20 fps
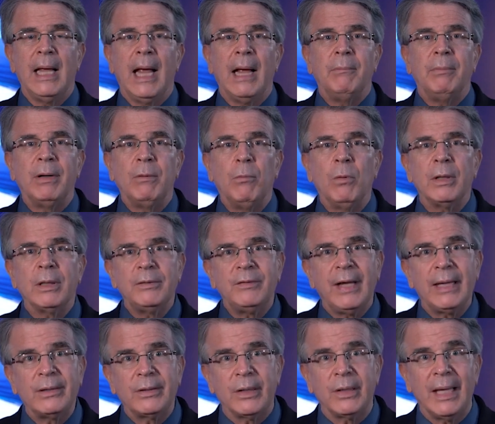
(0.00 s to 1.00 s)
And we want to
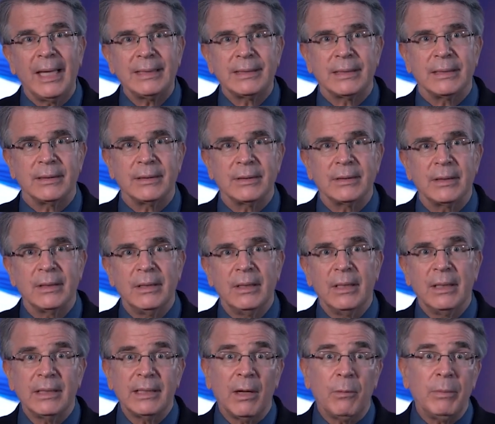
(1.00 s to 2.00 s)
take the lessons
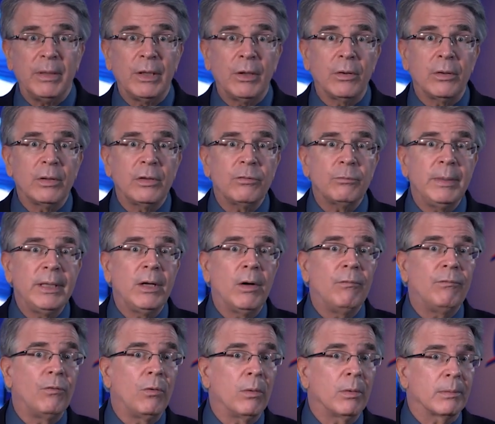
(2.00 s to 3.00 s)
that we learn as we go
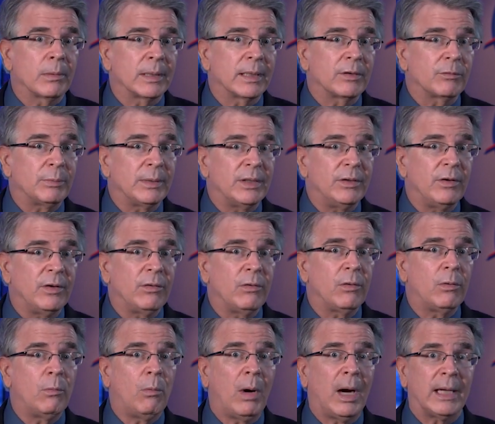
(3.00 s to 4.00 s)
forward, as we continue
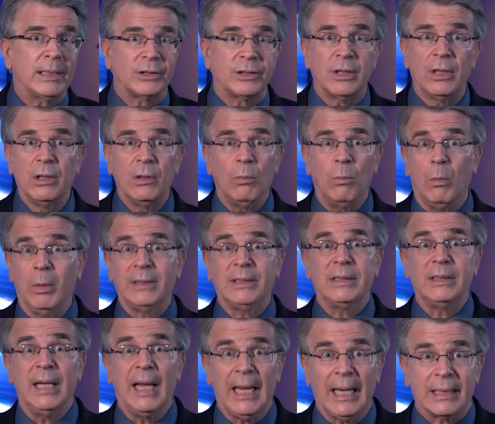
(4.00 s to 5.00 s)
to watch
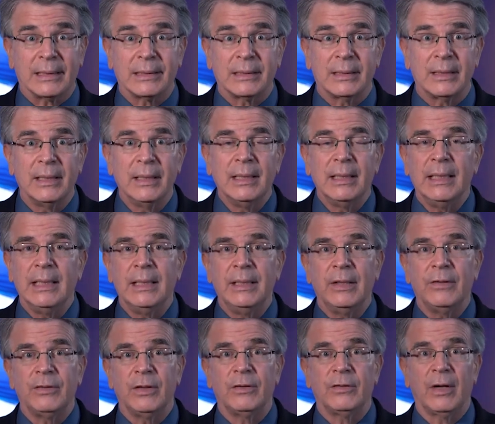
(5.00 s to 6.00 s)
what's next in
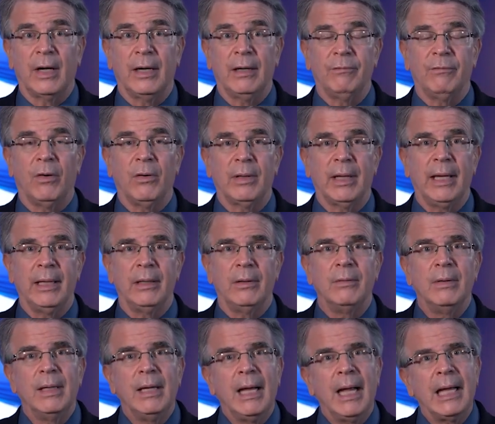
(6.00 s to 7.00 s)
this exciting volcano
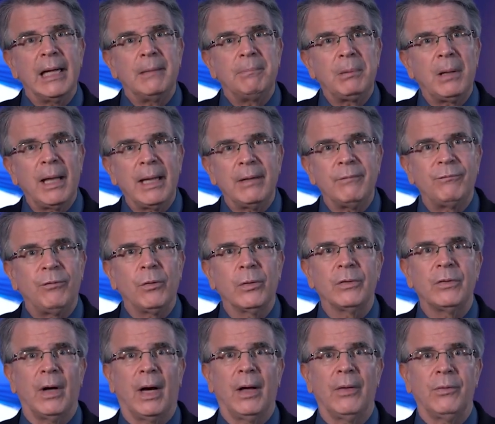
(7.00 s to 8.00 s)
and apply it
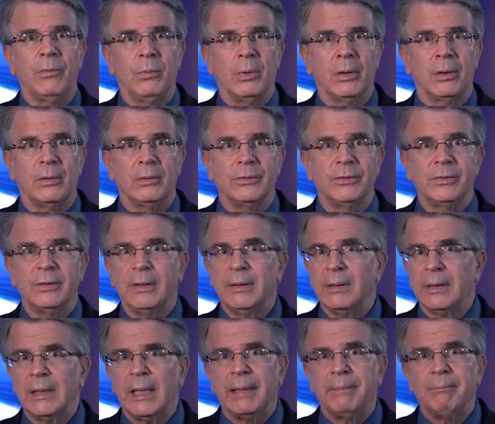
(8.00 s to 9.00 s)
forward to other worlds
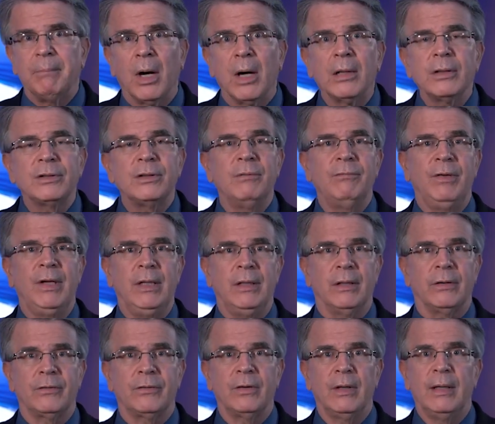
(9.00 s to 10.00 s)
like Mars and
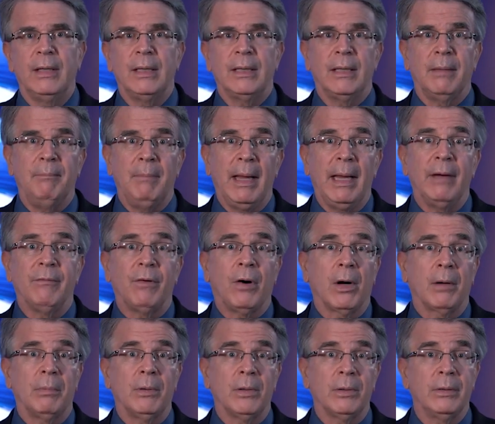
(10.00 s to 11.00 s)
Venus that may have
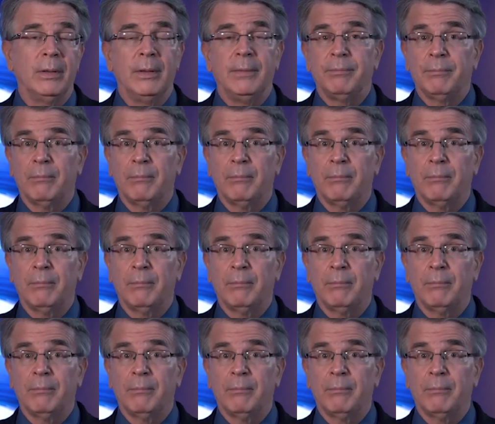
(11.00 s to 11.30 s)
harbored